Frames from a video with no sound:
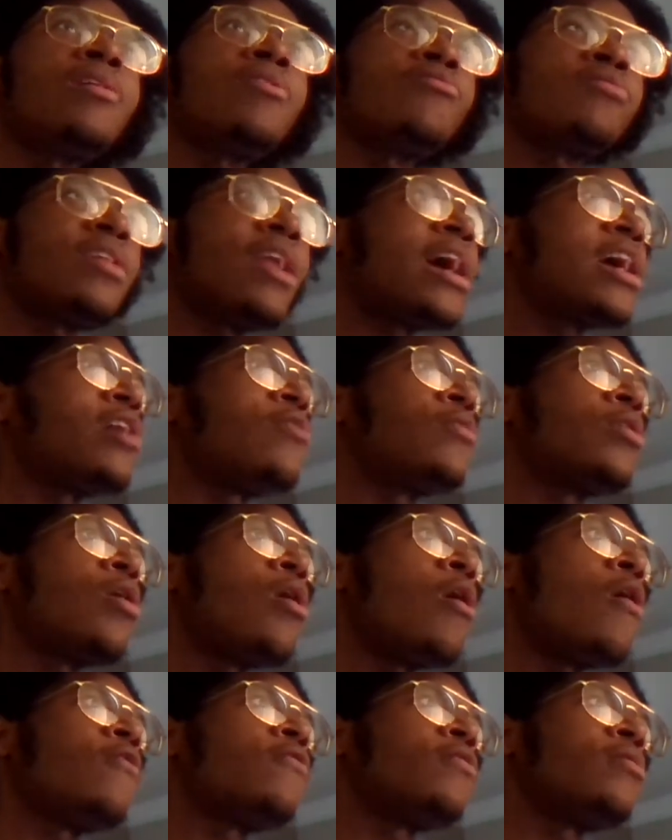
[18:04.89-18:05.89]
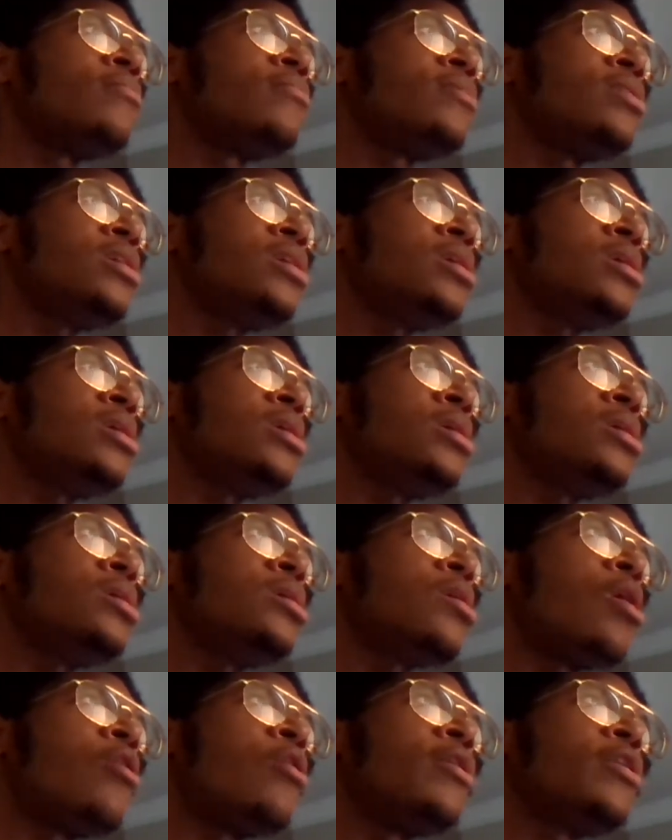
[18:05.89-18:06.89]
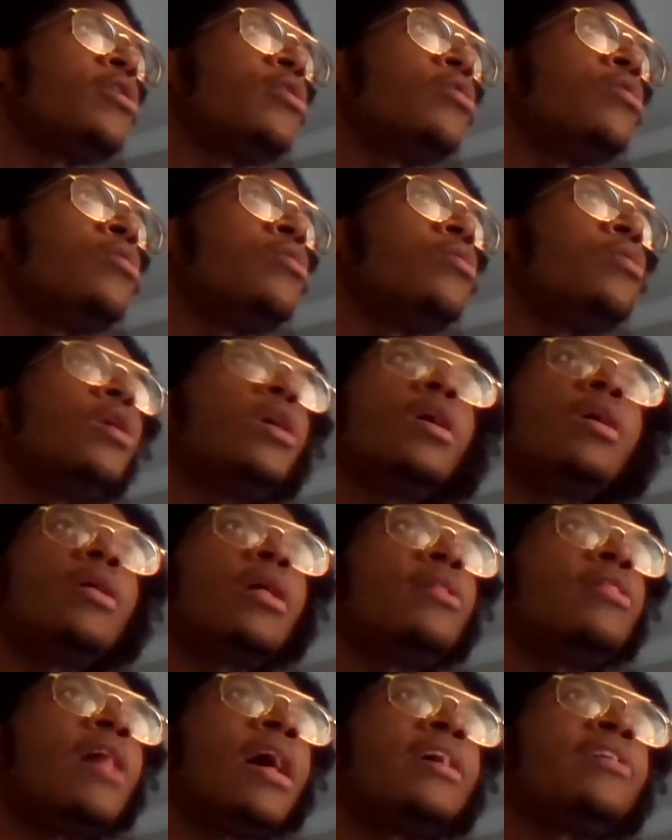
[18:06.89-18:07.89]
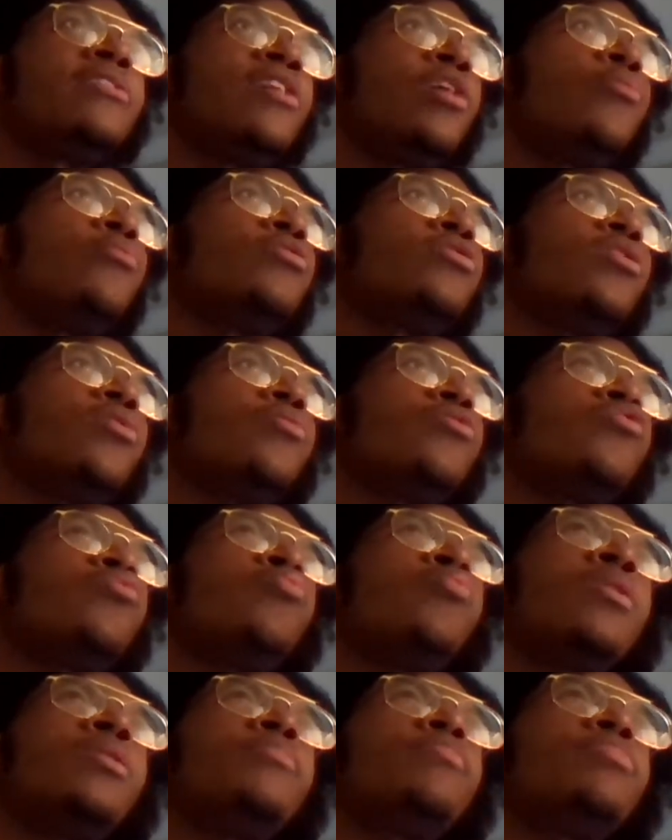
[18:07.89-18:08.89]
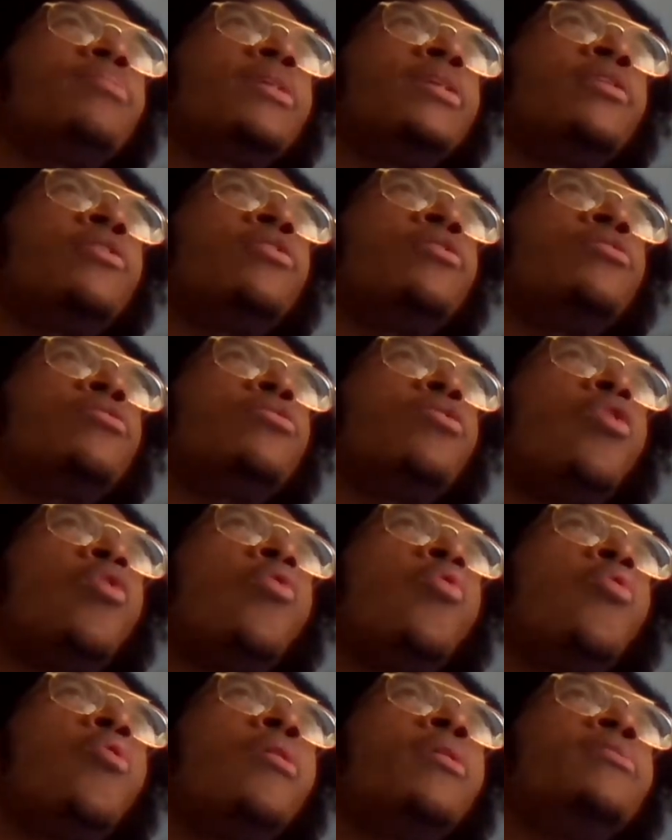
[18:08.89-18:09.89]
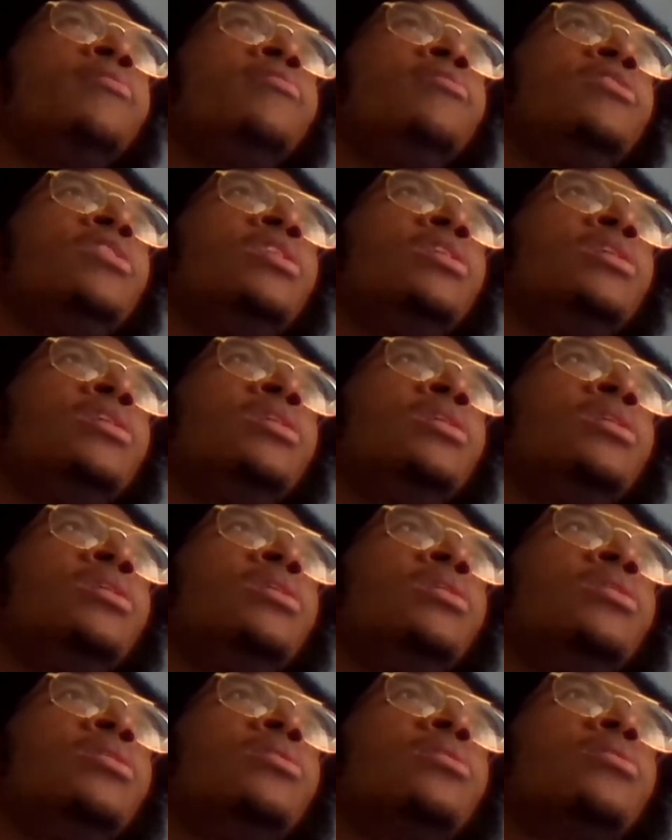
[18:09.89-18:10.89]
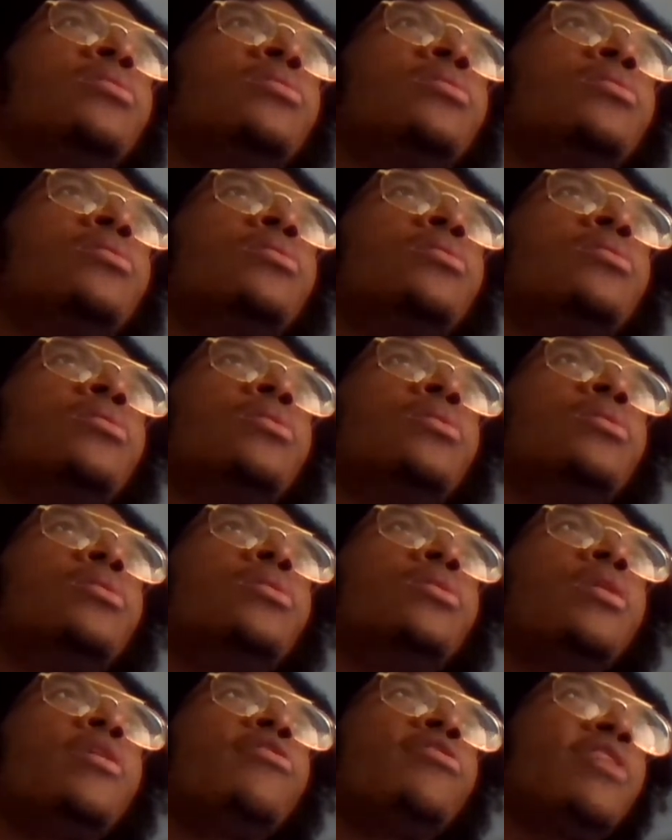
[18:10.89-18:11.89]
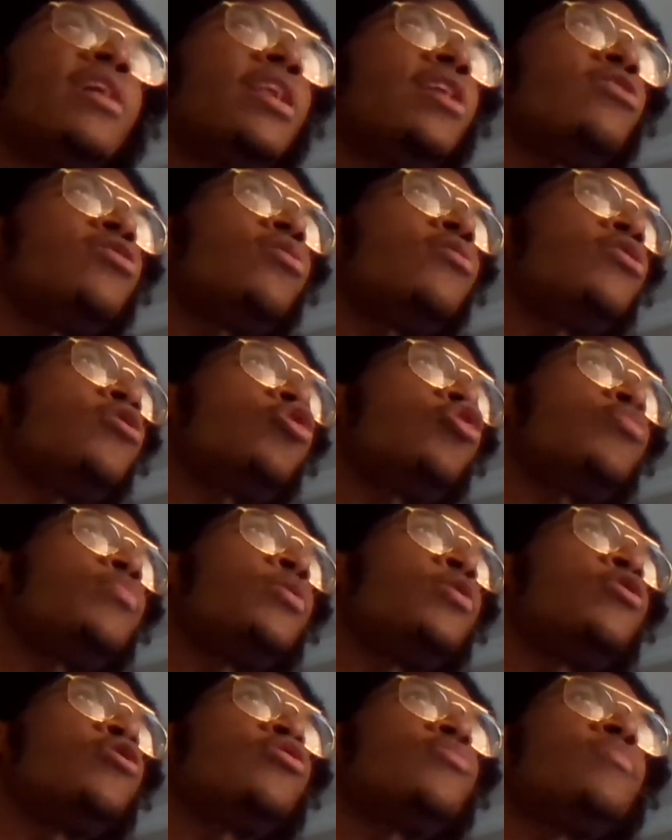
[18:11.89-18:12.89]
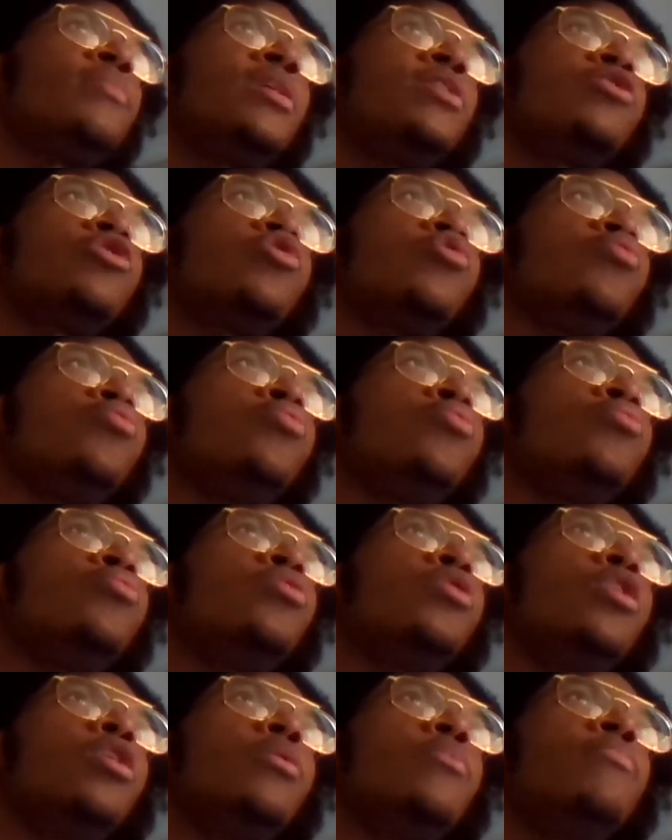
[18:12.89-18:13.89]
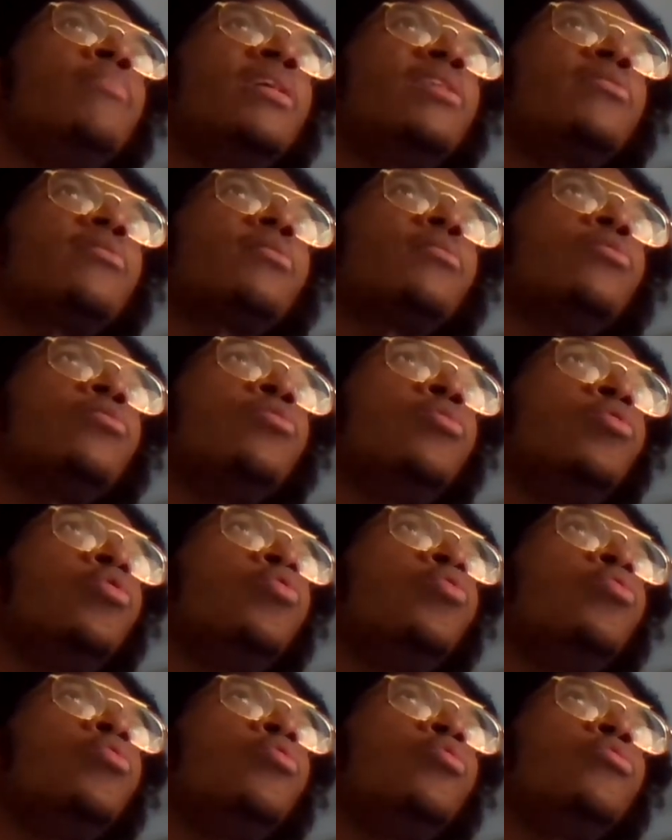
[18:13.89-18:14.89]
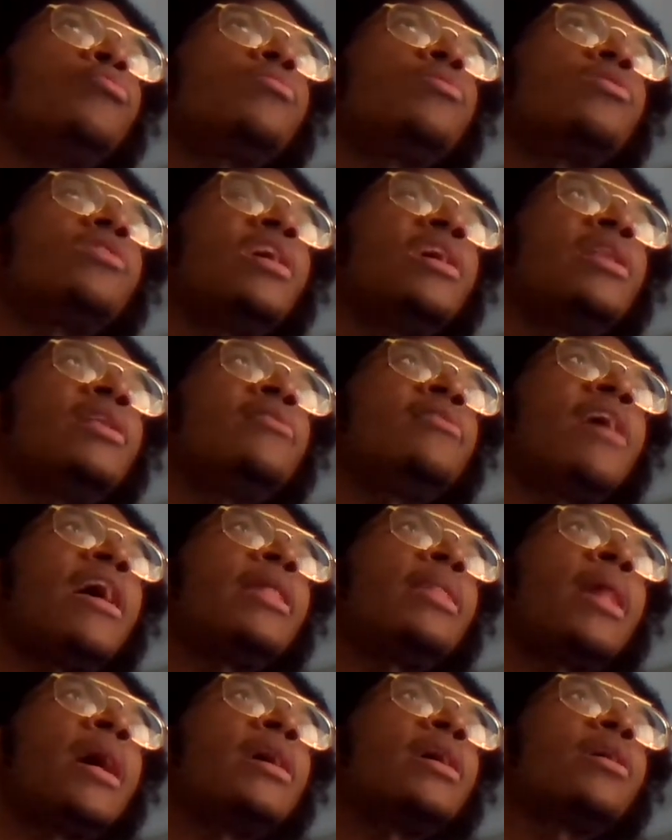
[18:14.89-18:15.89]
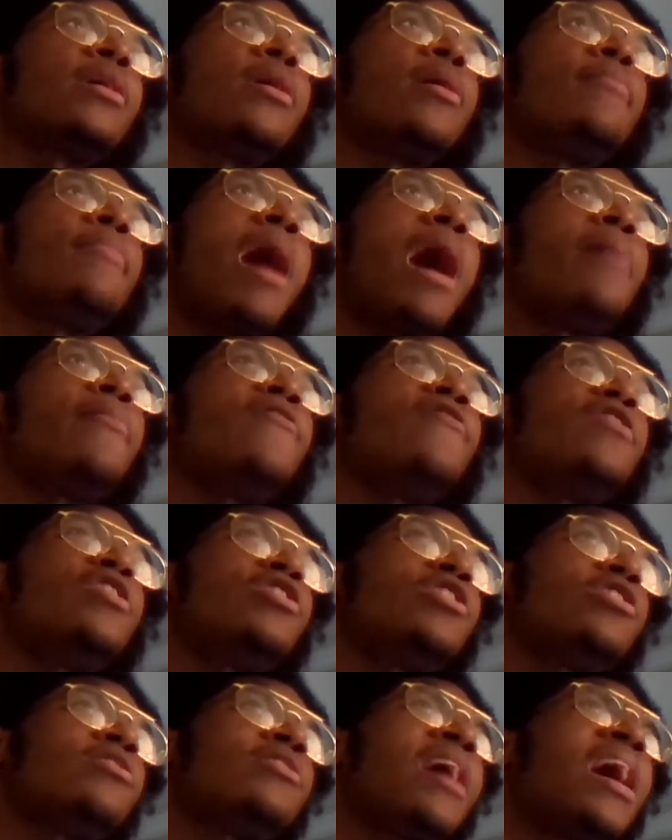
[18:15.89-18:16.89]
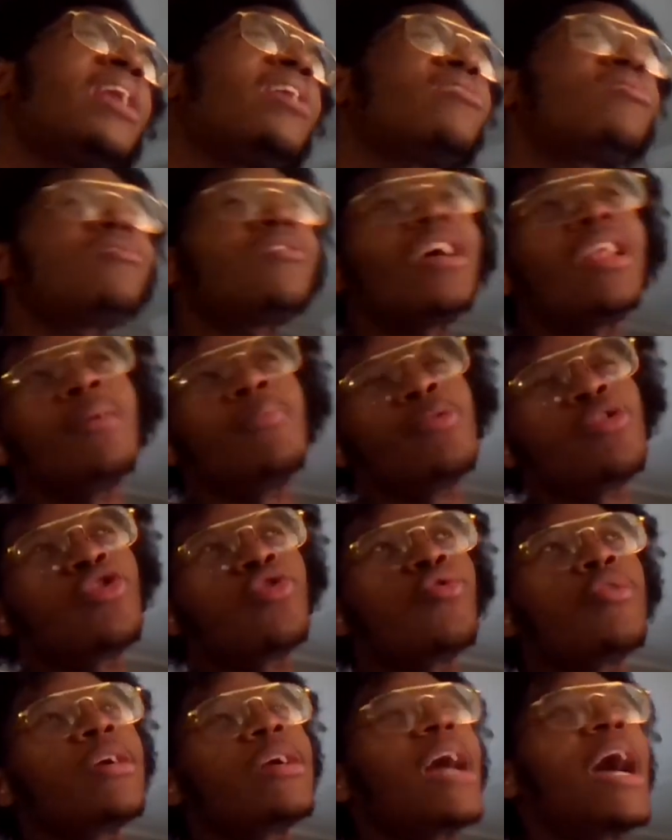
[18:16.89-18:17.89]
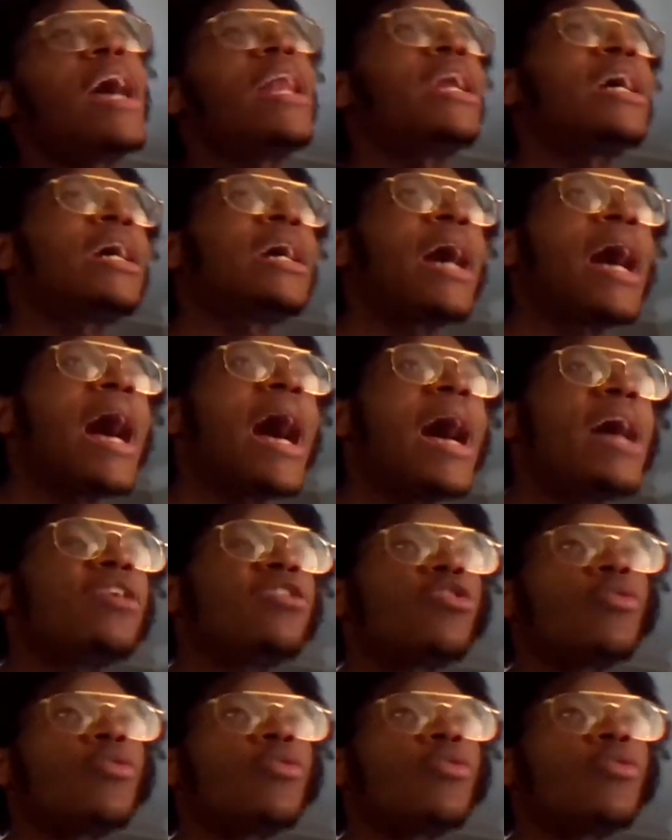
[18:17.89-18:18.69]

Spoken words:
else that I can recall from the article? Like there was one player on the San Antonio Spurs bench who stated that, like, Popovich is not a celebratory kind of guy,